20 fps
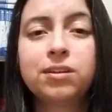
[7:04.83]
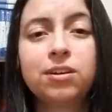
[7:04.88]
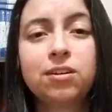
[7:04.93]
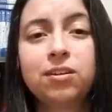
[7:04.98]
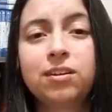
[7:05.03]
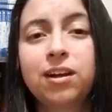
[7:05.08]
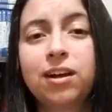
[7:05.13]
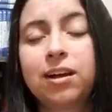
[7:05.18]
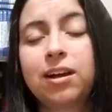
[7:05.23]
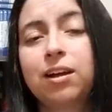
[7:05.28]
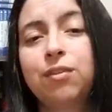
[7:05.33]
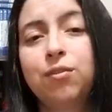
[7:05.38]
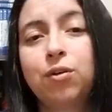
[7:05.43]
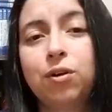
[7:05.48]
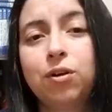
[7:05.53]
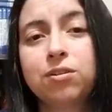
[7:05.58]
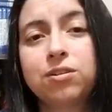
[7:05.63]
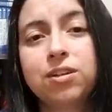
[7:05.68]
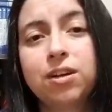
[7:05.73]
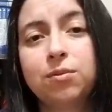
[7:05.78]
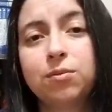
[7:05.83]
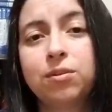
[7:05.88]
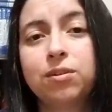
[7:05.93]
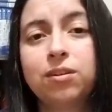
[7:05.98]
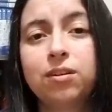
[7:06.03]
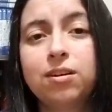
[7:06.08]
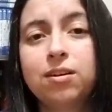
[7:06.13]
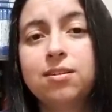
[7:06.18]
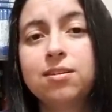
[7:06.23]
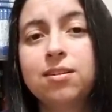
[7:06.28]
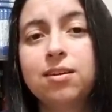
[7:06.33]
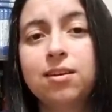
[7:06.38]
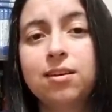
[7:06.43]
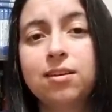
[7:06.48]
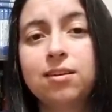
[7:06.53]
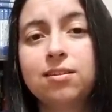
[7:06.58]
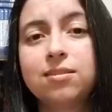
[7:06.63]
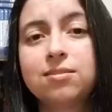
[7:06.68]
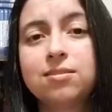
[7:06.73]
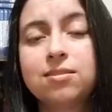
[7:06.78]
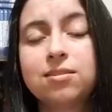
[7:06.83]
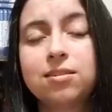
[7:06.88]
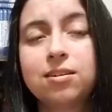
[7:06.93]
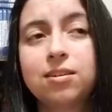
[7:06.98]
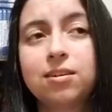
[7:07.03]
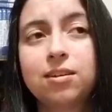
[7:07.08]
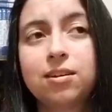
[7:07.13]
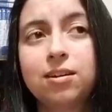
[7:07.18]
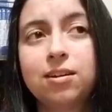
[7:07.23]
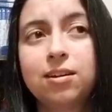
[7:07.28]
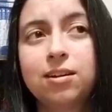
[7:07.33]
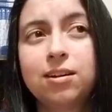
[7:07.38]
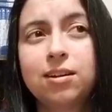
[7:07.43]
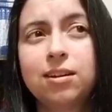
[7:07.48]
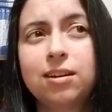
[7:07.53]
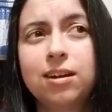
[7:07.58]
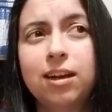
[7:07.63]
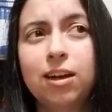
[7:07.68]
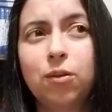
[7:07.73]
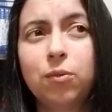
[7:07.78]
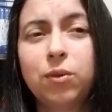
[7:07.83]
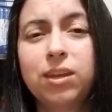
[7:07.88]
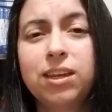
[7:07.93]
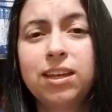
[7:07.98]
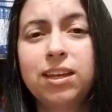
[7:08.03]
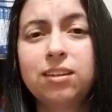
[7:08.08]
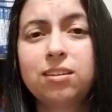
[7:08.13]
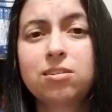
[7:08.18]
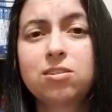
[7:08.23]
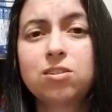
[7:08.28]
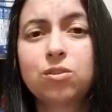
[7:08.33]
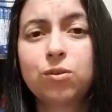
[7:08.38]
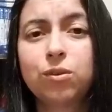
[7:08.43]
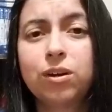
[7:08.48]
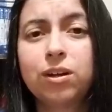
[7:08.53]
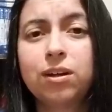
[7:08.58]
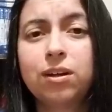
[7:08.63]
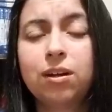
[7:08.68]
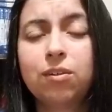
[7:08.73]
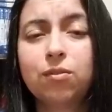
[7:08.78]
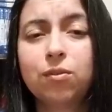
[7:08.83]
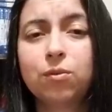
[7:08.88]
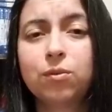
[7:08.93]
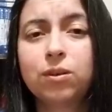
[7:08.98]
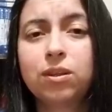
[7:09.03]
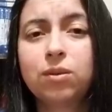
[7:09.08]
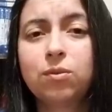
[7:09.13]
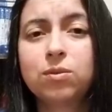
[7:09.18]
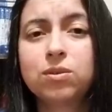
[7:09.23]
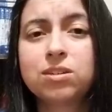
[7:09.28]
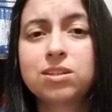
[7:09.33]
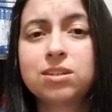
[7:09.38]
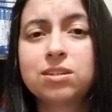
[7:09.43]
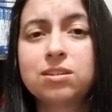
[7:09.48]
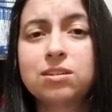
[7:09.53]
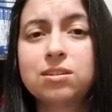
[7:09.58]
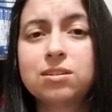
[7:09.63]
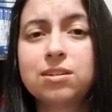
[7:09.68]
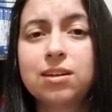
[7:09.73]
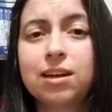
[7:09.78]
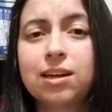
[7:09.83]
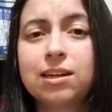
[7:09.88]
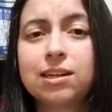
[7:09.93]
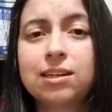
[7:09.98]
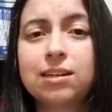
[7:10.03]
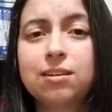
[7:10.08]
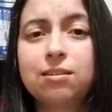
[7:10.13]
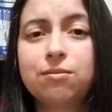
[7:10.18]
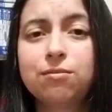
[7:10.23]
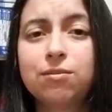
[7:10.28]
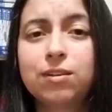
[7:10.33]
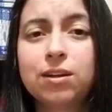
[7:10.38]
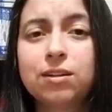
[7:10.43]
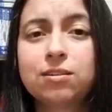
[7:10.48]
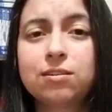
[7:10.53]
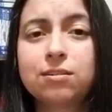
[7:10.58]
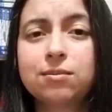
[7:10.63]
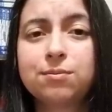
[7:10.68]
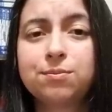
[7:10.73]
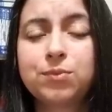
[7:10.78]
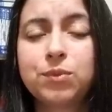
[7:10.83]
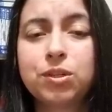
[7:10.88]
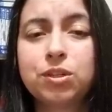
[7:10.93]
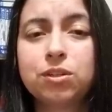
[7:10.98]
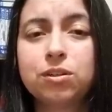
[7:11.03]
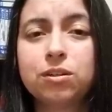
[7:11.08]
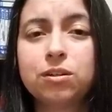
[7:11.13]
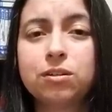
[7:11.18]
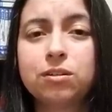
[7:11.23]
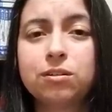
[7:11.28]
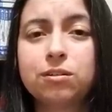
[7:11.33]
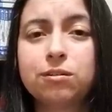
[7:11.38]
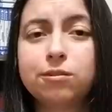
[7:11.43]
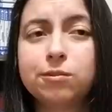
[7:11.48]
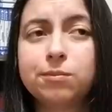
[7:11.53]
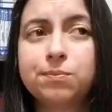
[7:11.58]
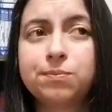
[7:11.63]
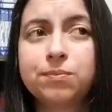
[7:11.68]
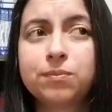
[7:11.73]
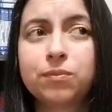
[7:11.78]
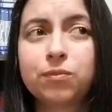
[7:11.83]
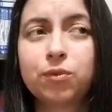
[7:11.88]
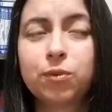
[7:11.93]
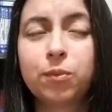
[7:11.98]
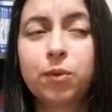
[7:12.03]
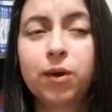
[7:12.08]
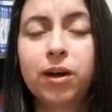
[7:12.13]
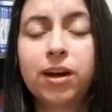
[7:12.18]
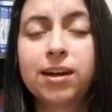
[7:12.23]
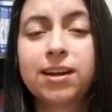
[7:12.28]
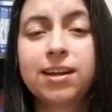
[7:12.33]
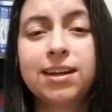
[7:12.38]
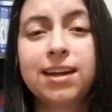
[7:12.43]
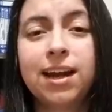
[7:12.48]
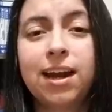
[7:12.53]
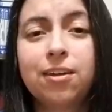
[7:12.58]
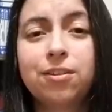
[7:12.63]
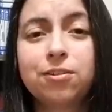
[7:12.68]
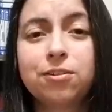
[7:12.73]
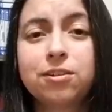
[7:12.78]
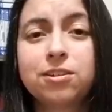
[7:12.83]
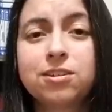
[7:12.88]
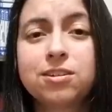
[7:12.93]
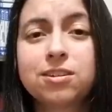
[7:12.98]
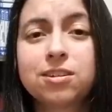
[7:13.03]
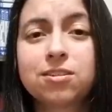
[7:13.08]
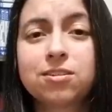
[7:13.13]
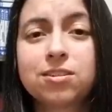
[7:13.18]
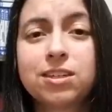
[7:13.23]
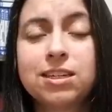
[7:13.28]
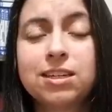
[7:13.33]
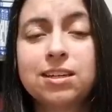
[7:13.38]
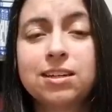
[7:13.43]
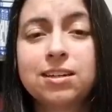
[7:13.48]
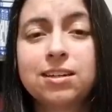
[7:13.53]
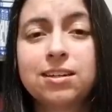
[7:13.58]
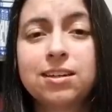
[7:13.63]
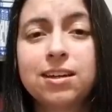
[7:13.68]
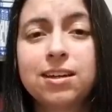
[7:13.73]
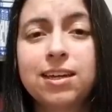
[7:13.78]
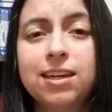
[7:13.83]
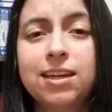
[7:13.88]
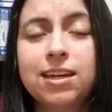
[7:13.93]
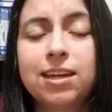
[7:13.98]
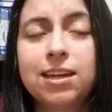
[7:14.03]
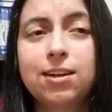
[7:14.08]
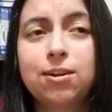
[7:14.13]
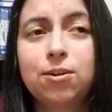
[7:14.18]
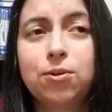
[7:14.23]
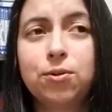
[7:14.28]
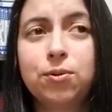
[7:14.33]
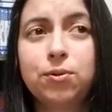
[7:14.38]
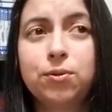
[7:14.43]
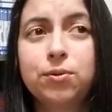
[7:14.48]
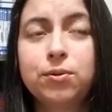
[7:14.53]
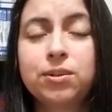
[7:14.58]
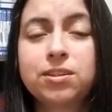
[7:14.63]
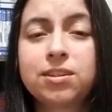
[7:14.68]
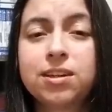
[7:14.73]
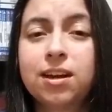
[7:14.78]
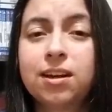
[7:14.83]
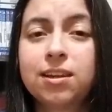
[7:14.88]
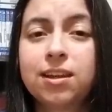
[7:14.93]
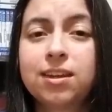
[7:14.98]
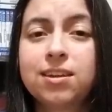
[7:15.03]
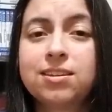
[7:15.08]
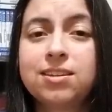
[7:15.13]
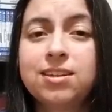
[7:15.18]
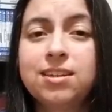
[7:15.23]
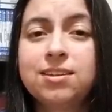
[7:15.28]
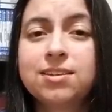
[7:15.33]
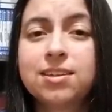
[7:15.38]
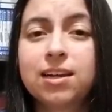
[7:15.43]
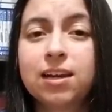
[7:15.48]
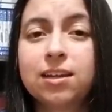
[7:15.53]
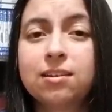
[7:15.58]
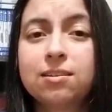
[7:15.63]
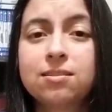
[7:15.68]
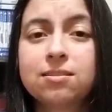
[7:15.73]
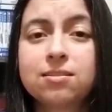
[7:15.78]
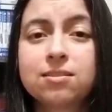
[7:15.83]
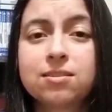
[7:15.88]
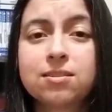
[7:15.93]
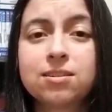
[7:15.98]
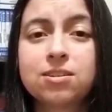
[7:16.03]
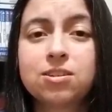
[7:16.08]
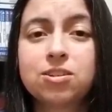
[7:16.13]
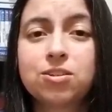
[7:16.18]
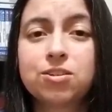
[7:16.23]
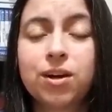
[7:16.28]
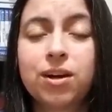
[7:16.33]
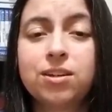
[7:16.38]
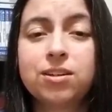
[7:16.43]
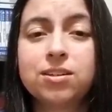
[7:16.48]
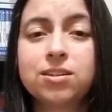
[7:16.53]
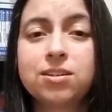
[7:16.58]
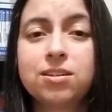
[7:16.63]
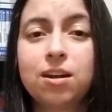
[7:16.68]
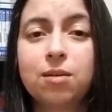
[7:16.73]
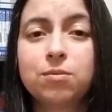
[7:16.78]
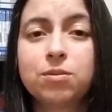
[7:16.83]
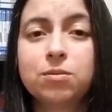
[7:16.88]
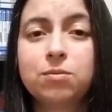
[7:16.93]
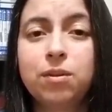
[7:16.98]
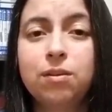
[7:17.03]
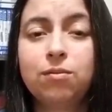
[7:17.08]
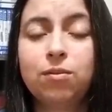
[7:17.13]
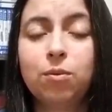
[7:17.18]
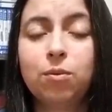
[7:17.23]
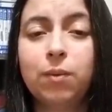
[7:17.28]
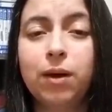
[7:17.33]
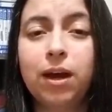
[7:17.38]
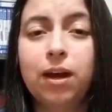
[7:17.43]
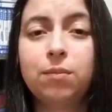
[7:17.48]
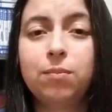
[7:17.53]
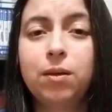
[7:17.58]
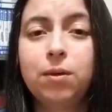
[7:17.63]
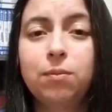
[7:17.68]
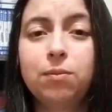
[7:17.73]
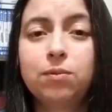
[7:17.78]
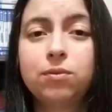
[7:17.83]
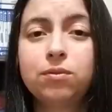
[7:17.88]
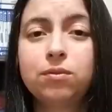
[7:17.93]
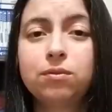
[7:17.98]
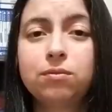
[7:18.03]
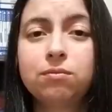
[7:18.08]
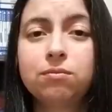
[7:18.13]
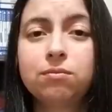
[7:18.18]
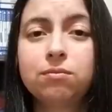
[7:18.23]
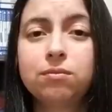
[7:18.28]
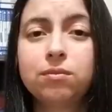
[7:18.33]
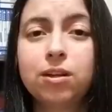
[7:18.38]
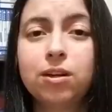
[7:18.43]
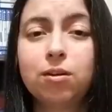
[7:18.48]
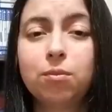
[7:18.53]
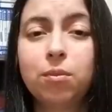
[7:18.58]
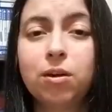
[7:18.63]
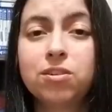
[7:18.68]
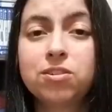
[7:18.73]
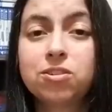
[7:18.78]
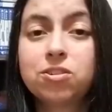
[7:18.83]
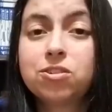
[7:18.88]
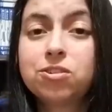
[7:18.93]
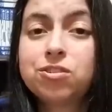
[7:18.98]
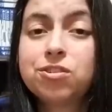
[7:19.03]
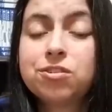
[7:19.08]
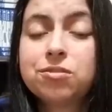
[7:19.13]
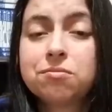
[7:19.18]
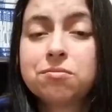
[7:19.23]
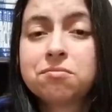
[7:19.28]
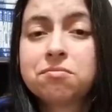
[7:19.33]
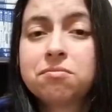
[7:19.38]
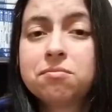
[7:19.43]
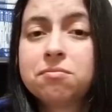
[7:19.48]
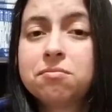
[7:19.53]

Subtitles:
You're not gonna have a hard time with that. And I don't really get the story. Never really was into Danny Phantom. So, from what I can gather, it's literally a kid who is kind of like Teen Titans, is trying to stop some evil bad people that are monsters.